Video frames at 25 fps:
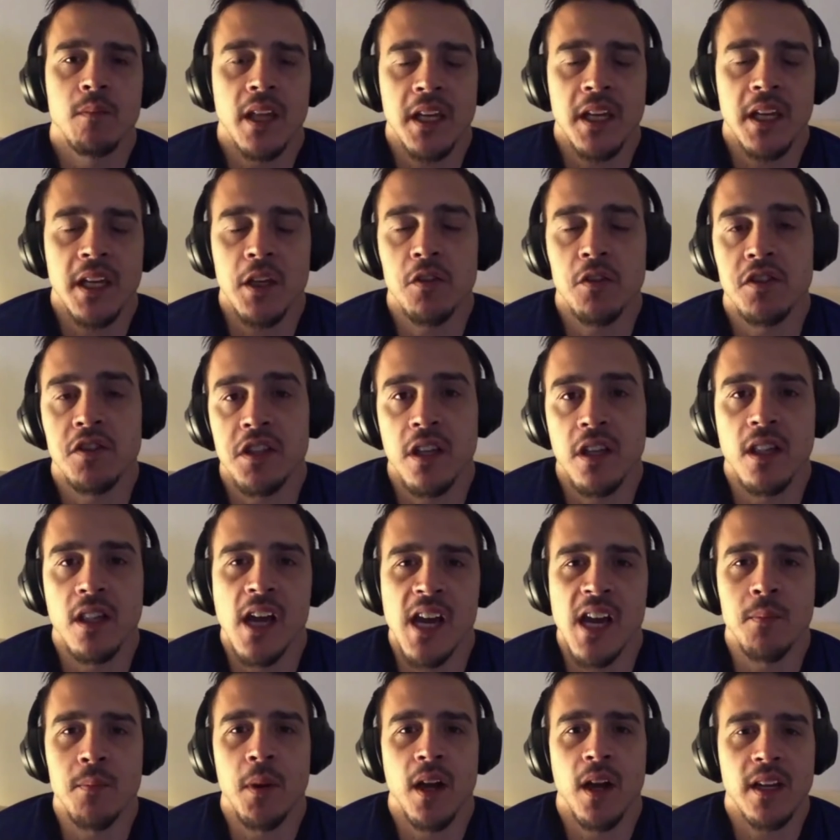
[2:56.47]
Like, you see a
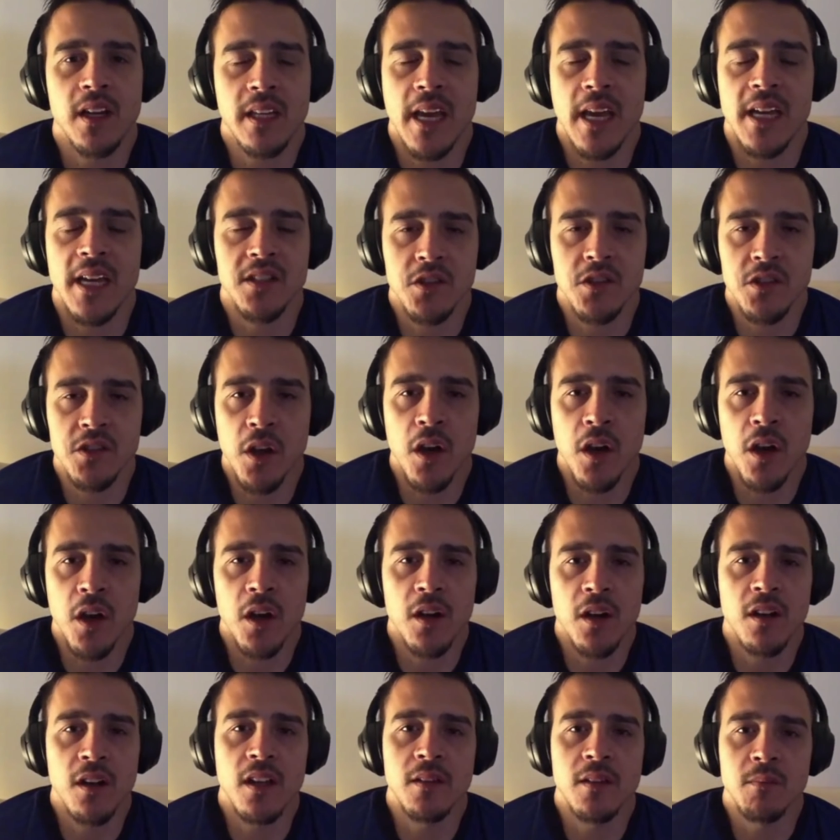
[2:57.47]
lot of podcasts
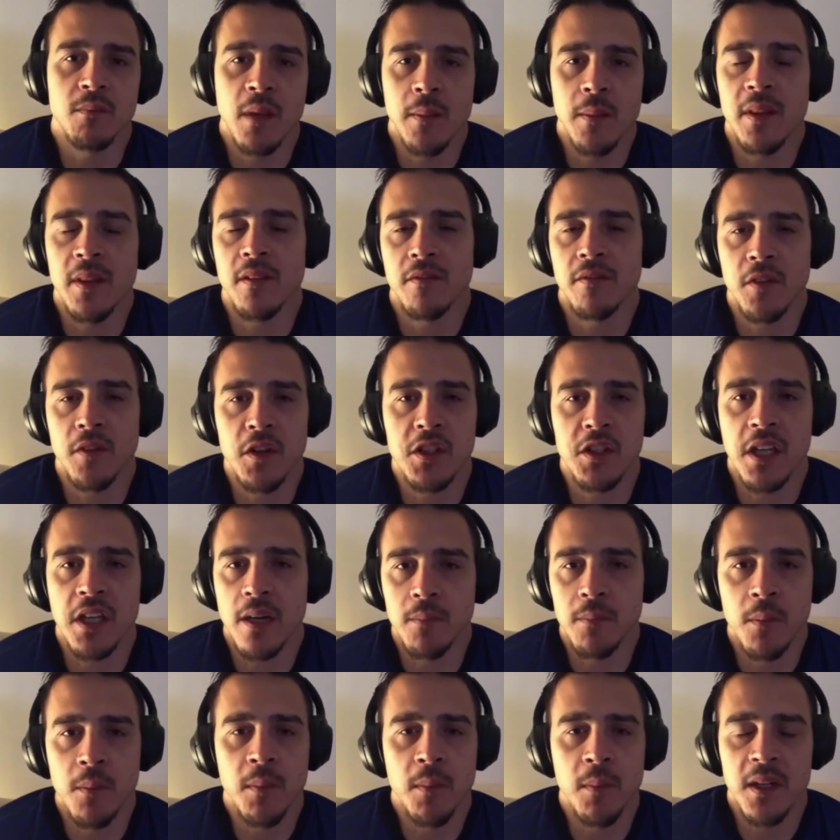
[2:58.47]
start and maybe the first
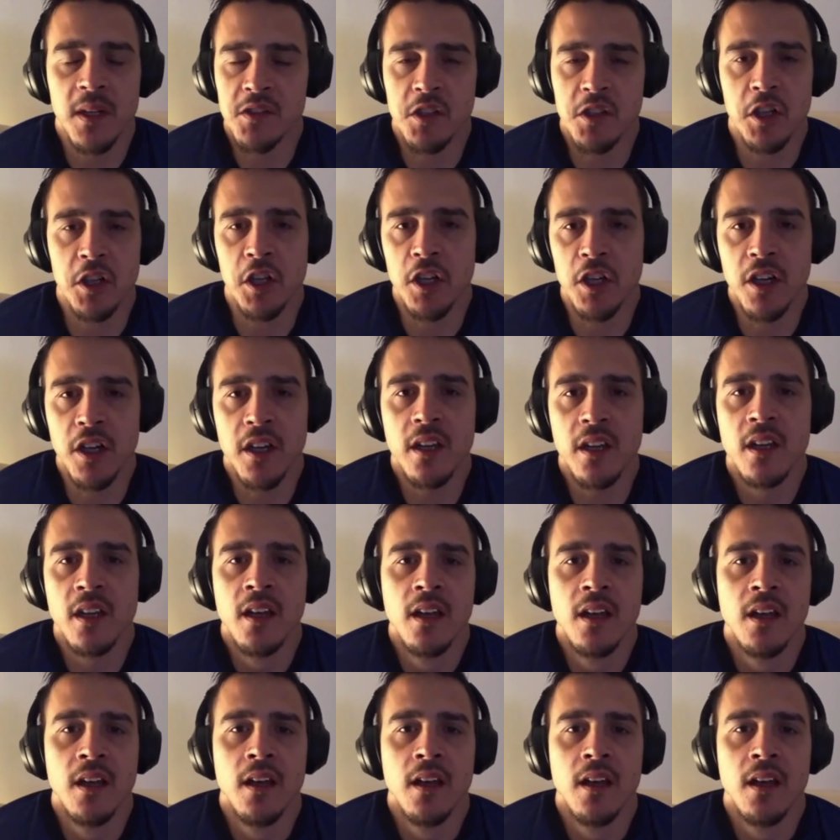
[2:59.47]
couple months are good,